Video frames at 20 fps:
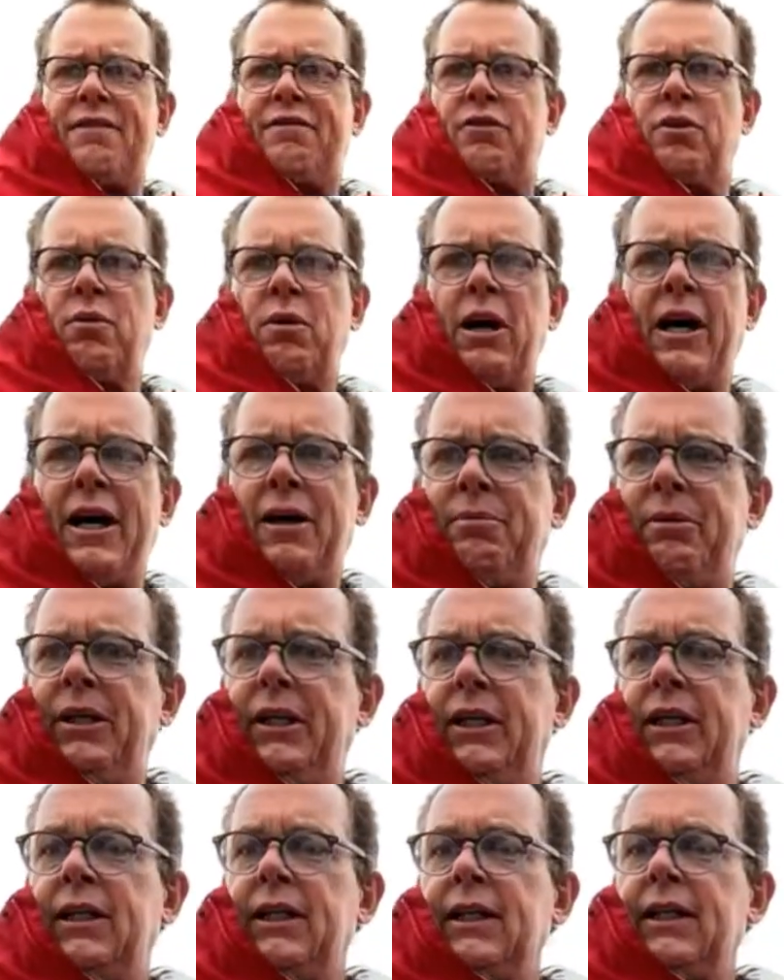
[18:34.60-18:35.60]
after a while. But
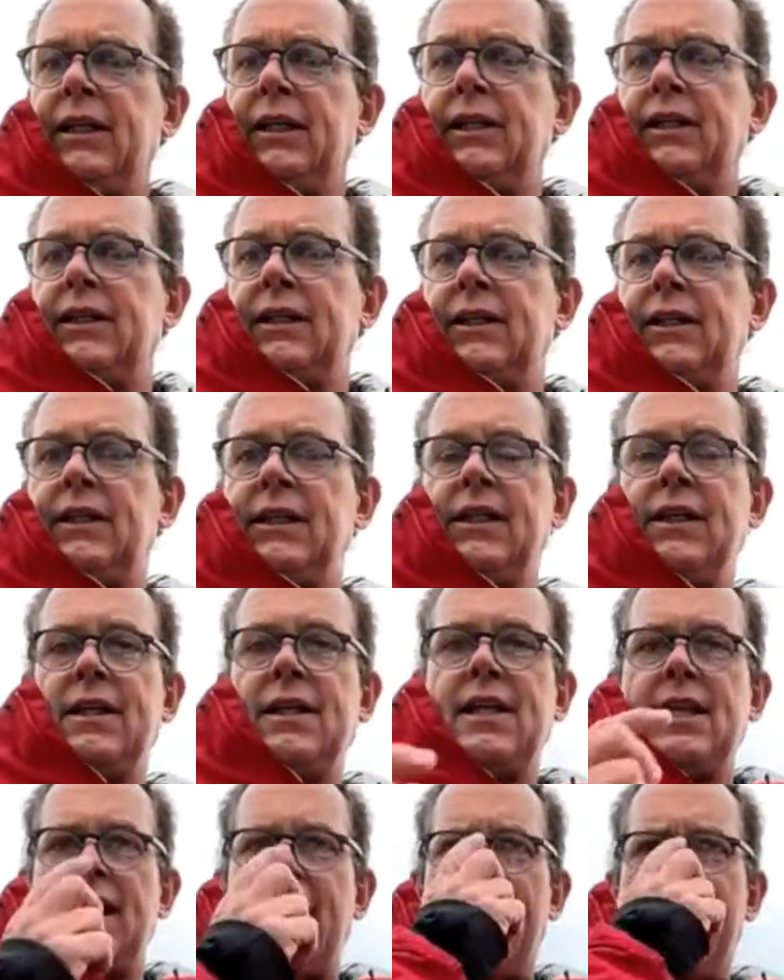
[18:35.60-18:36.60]

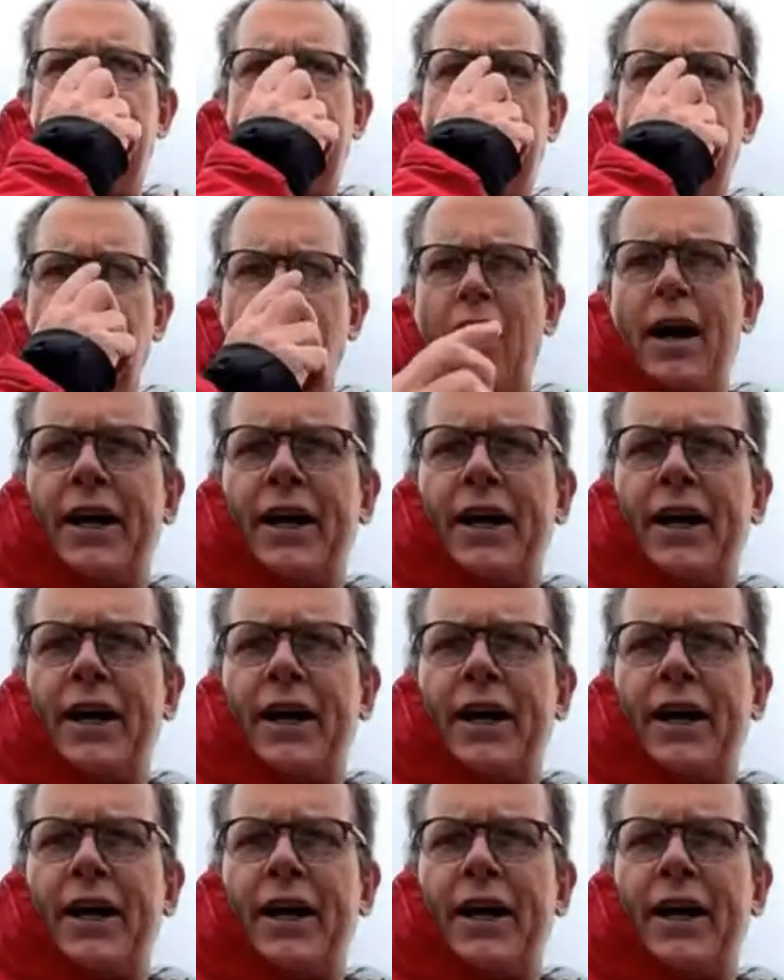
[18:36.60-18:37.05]
all